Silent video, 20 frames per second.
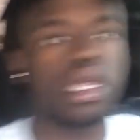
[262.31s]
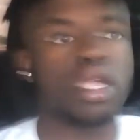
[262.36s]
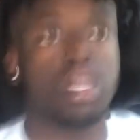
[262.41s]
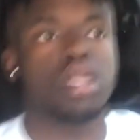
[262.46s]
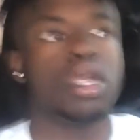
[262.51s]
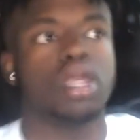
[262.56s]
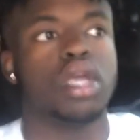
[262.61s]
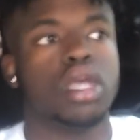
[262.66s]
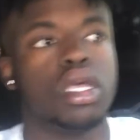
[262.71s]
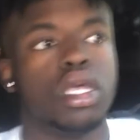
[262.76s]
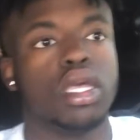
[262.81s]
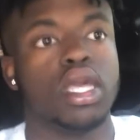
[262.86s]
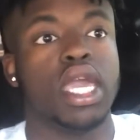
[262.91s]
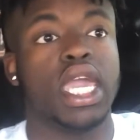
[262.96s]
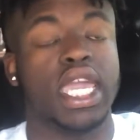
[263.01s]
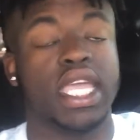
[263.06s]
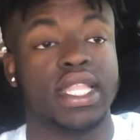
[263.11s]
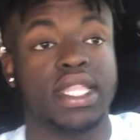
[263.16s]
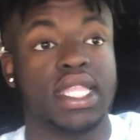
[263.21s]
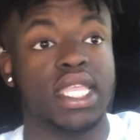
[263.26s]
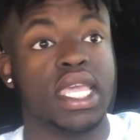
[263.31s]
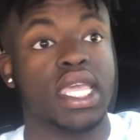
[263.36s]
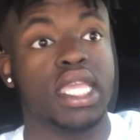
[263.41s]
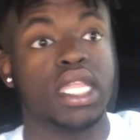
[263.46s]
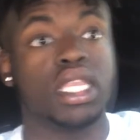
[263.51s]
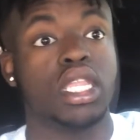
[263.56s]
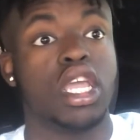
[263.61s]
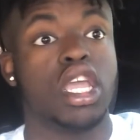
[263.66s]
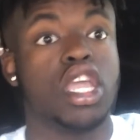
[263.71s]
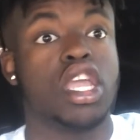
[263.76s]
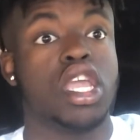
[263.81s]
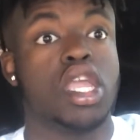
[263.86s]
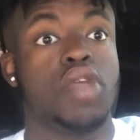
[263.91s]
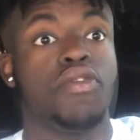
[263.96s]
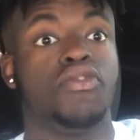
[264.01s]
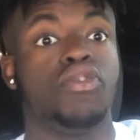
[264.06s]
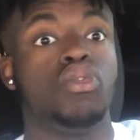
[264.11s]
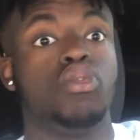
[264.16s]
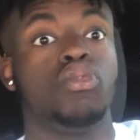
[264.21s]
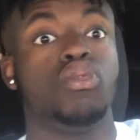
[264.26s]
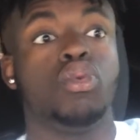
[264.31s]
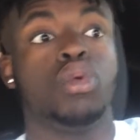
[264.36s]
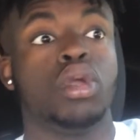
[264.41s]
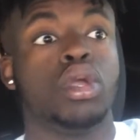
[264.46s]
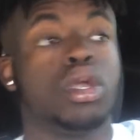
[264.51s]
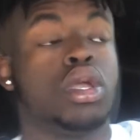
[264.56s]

And then if you